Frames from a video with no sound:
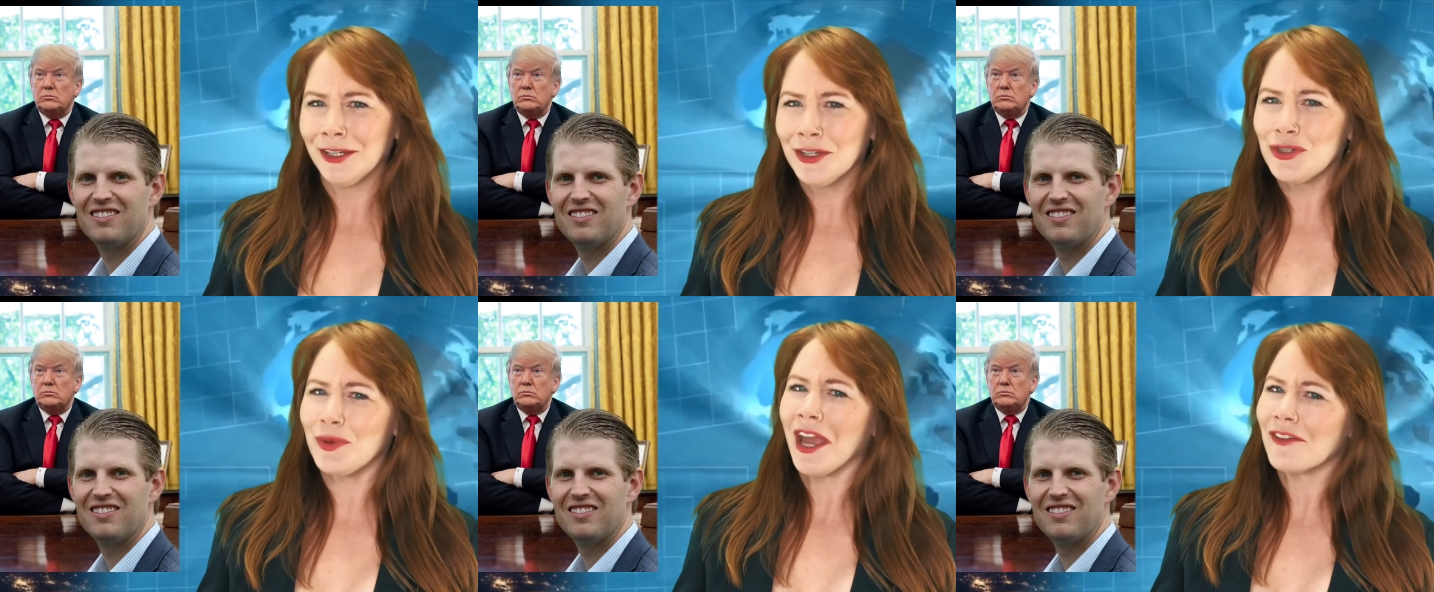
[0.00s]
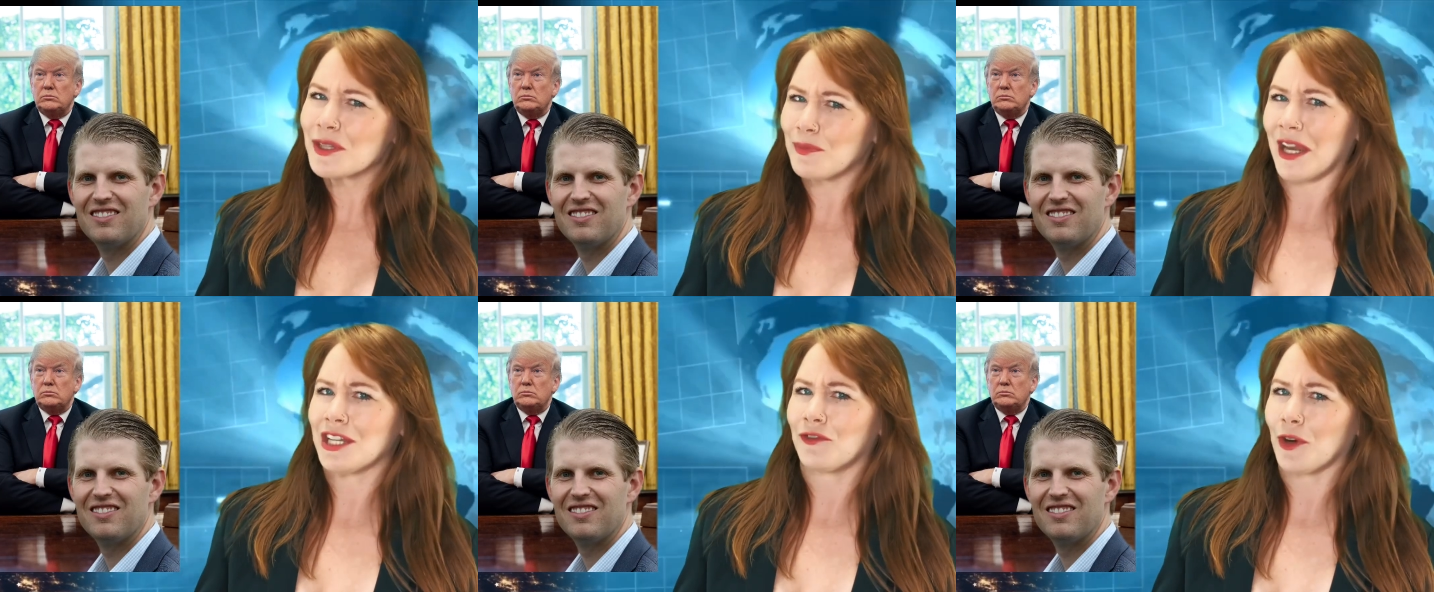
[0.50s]
Speaker 1: do we have
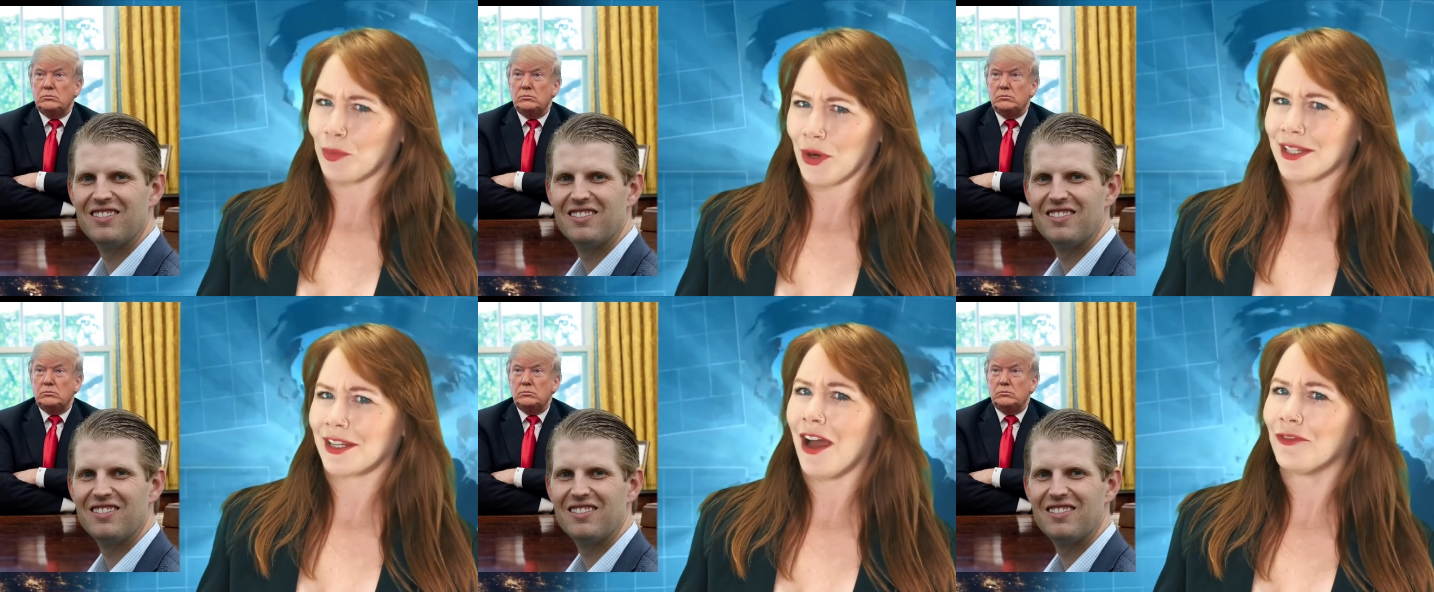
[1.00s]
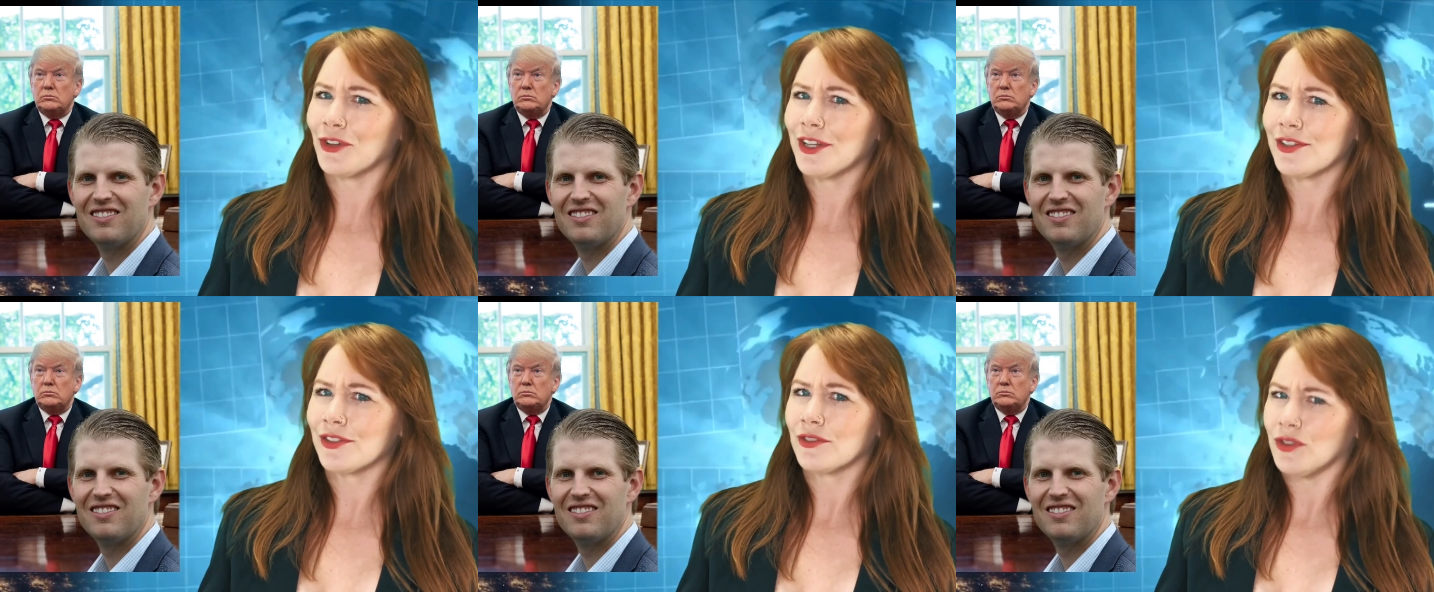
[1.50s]
space for a press
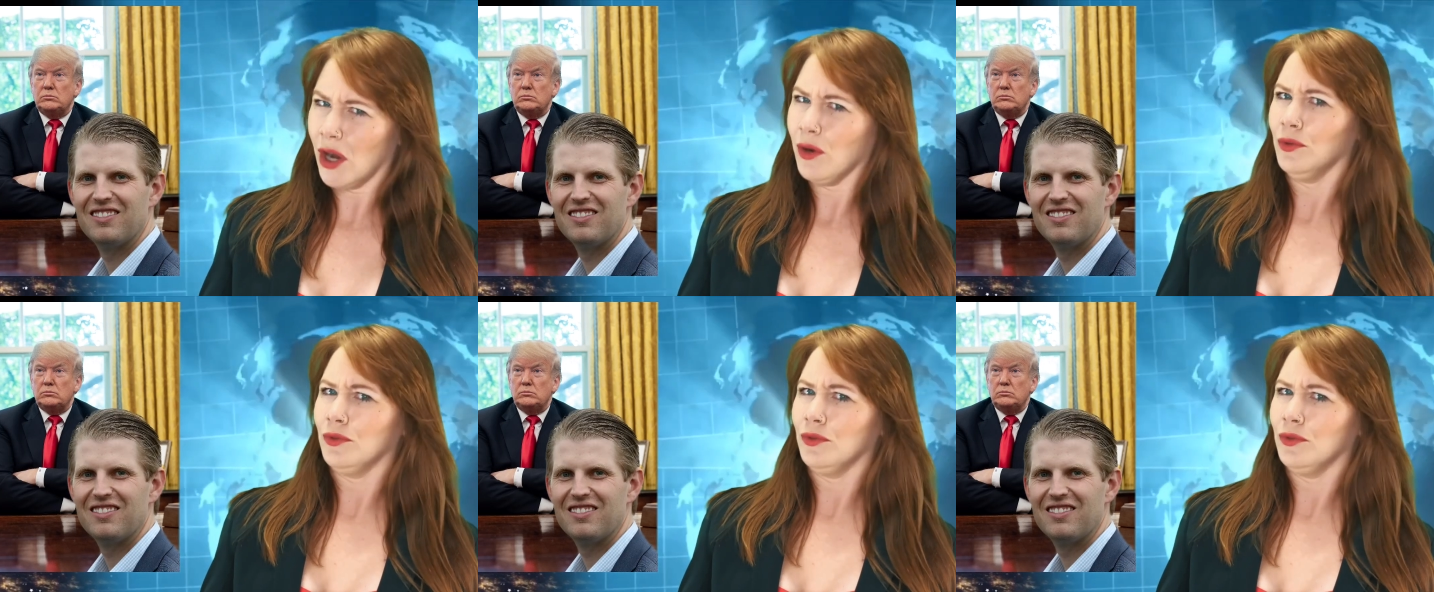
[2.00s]
conference? No?